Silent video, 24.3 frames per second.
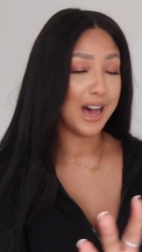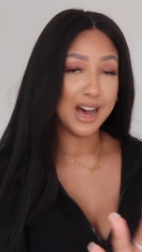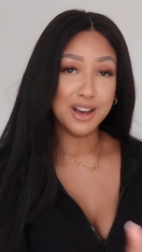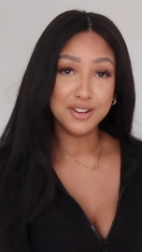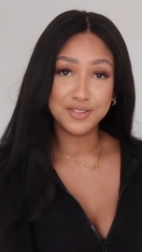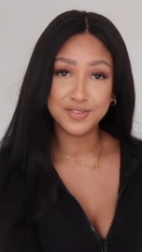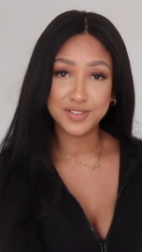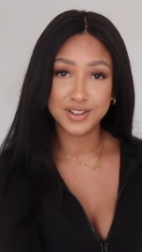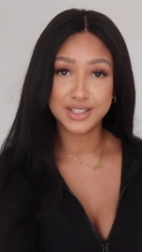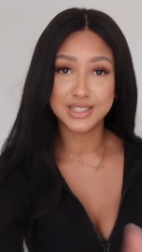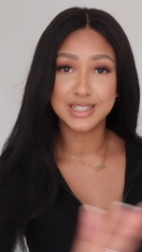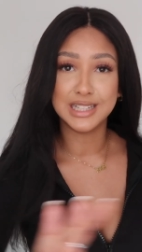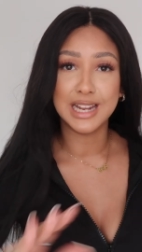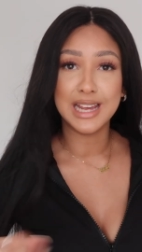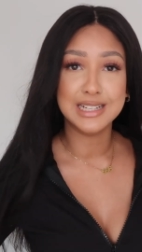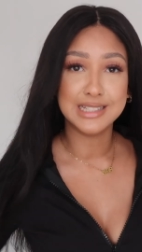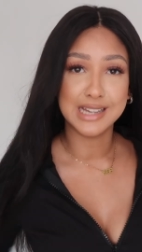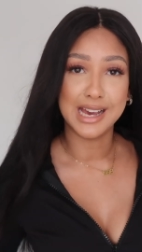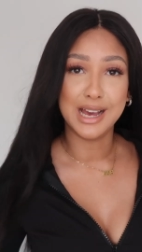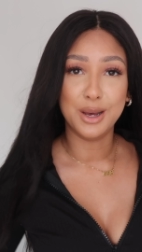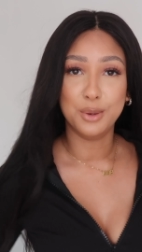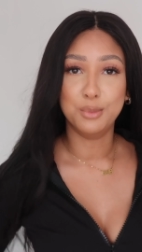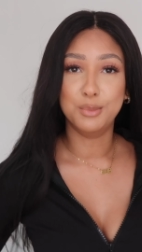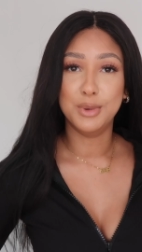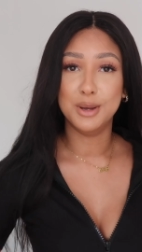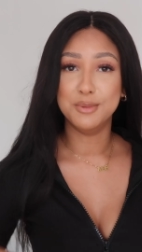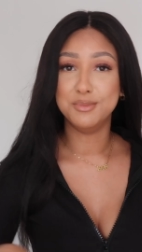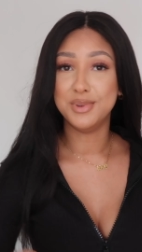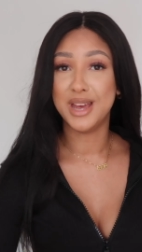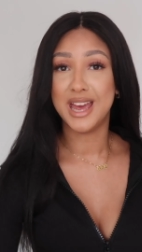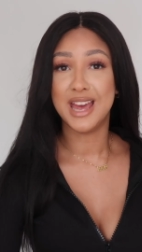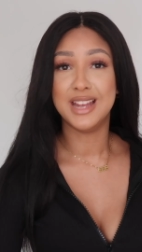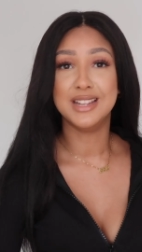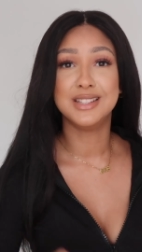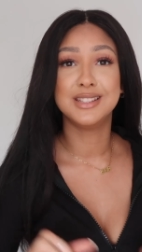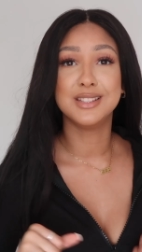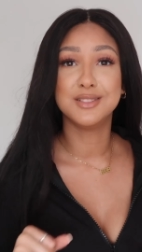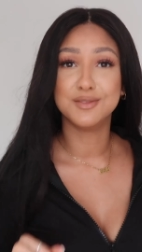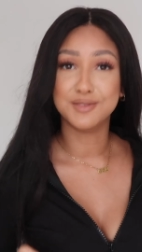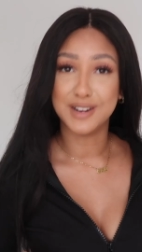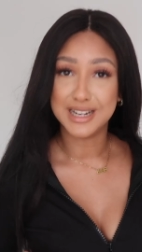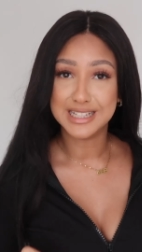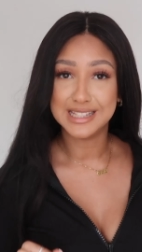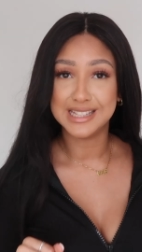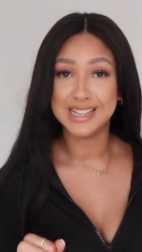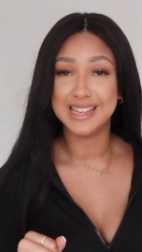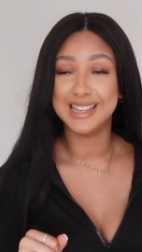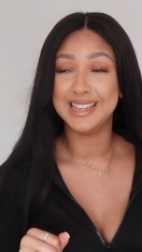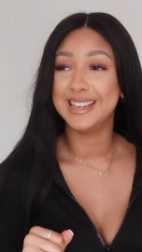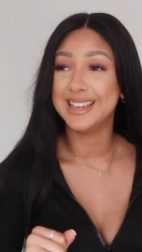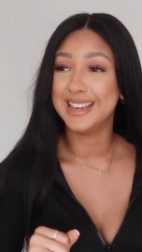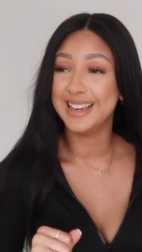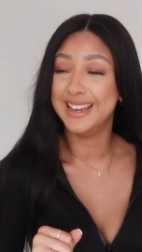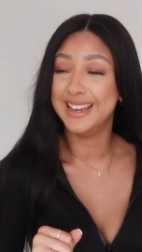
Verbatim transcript: outfits laid out on my beds ready